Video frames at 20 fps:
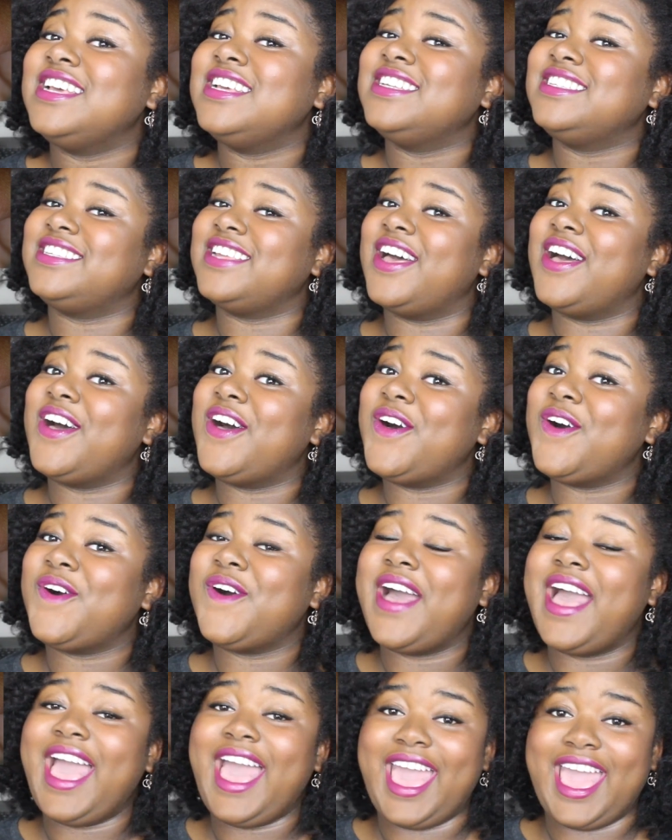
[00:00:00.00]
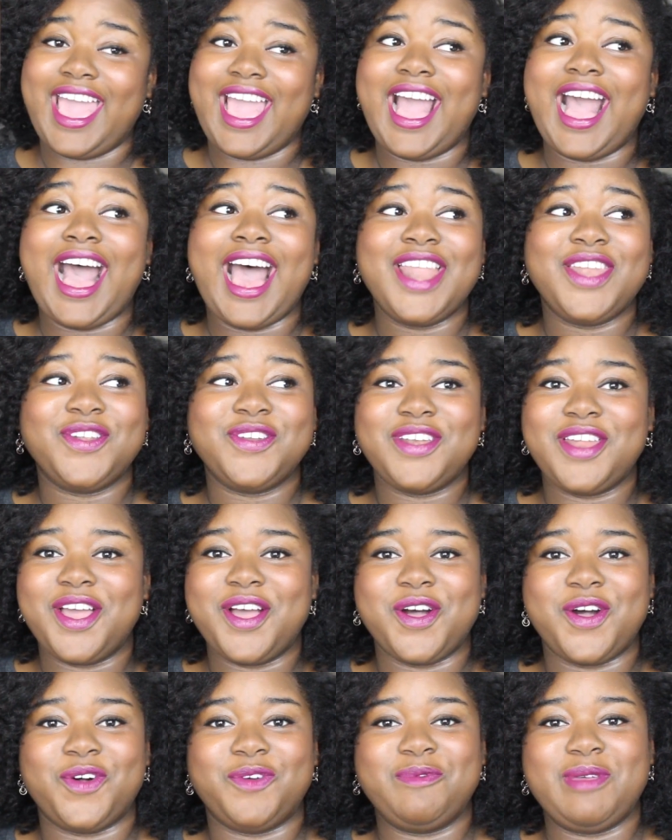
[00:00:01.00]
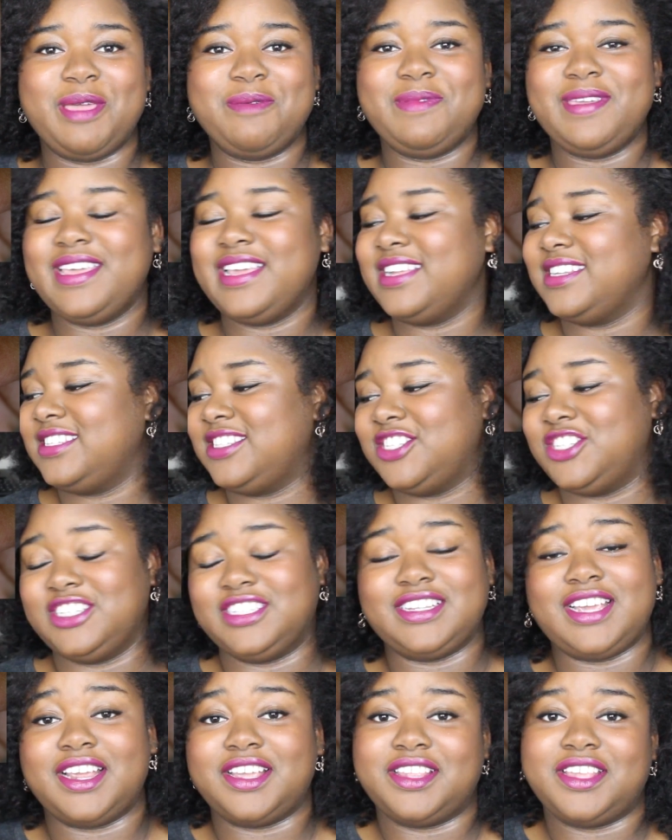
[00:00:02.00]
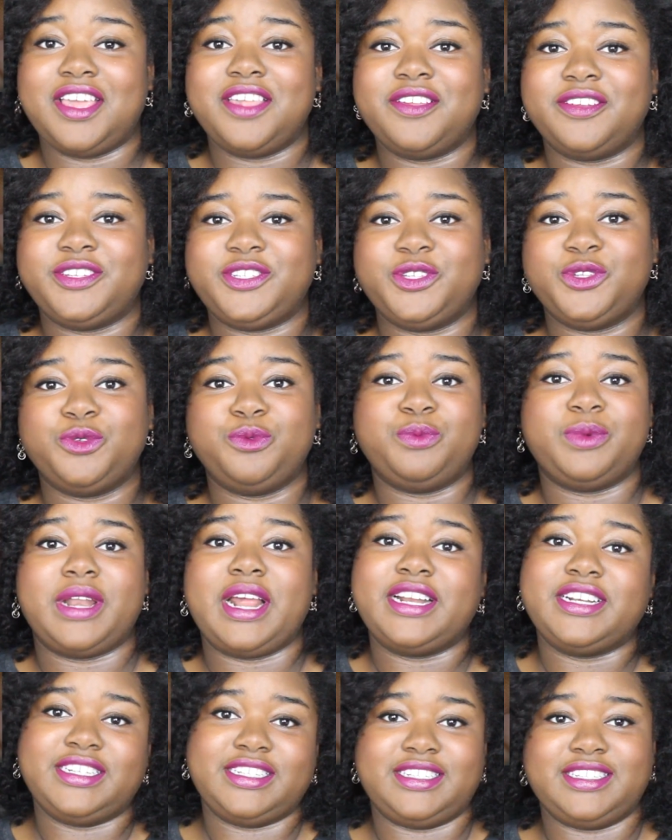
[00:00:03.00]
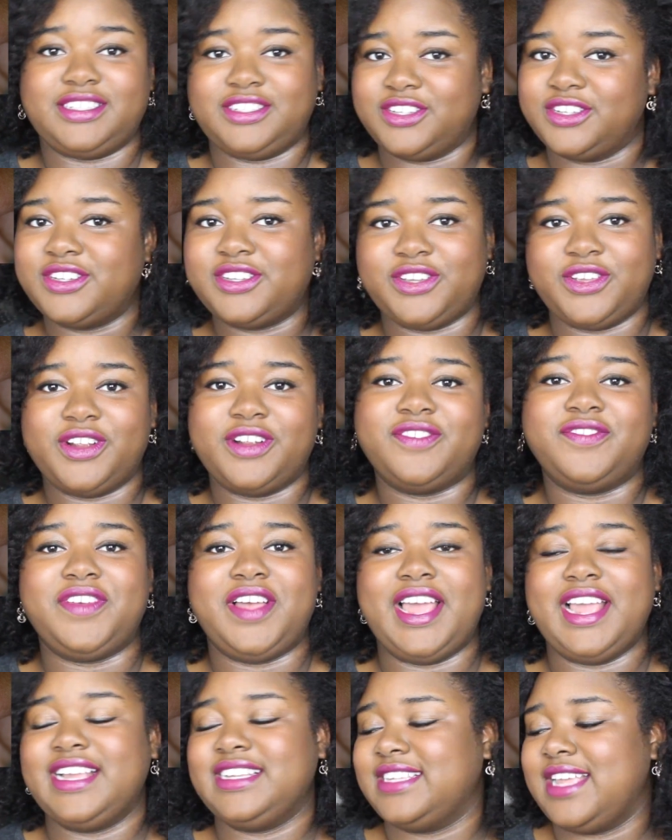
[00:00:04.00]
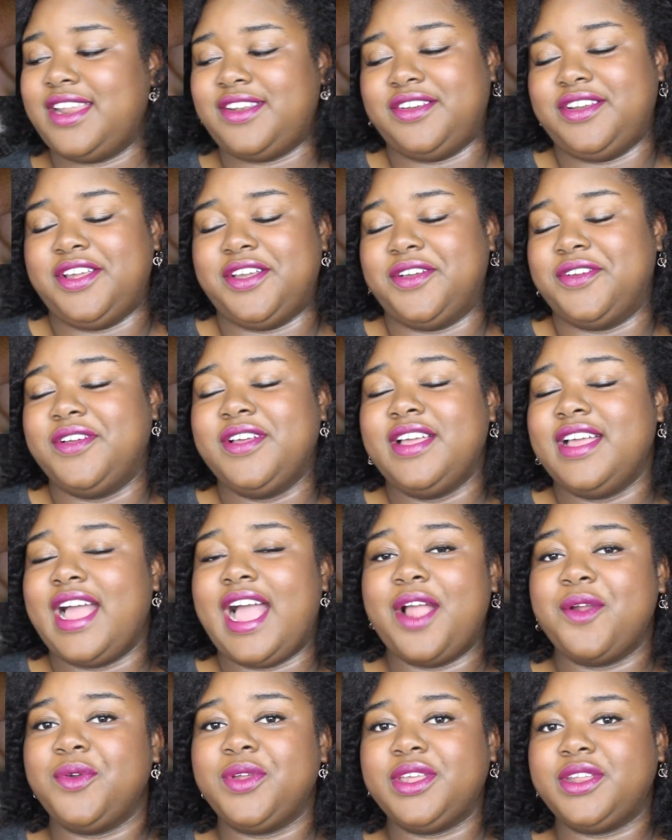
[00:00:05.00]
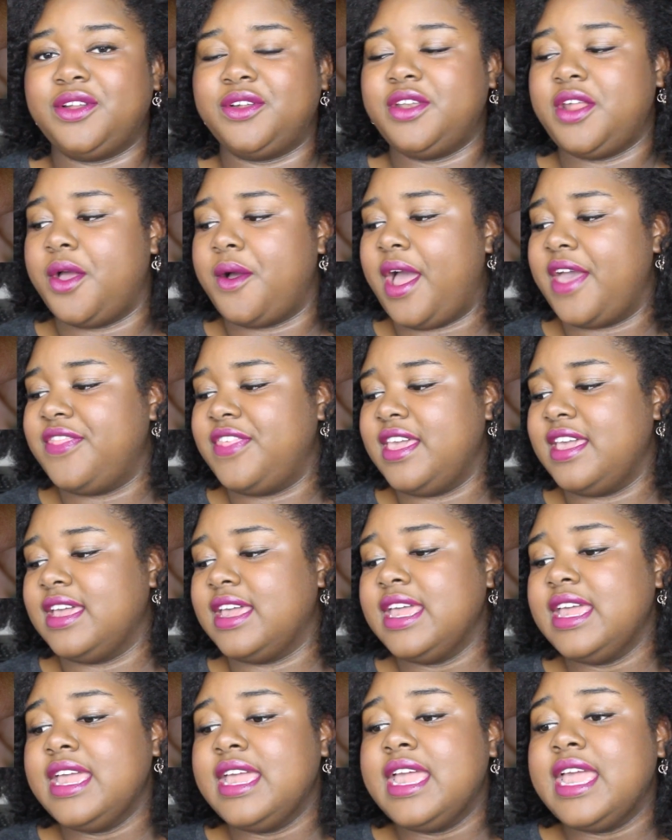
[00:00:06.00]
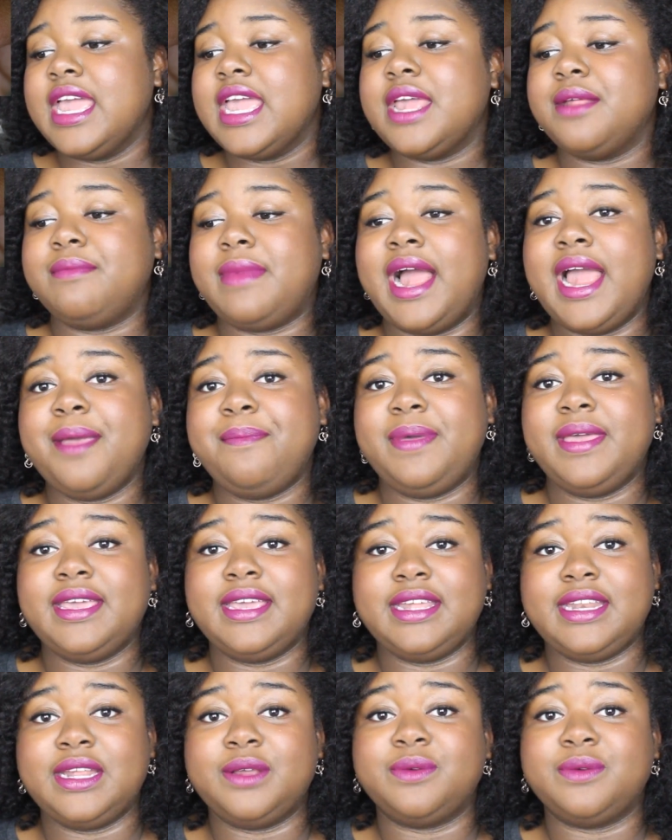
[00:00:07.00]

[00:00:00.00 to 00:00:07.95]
So, hey, I don't know. Maybe it's just like the other two, but I just took your advice. I don't know. I really don't know. I think, in my opinion,